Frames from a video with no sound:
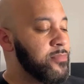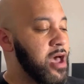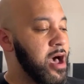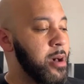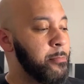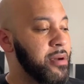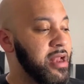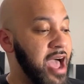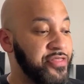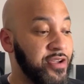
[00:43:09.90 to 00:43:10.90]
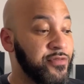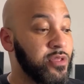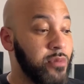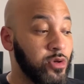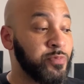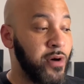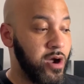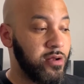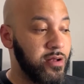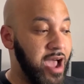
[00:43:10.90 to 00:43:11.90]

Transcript: But I think for the most part,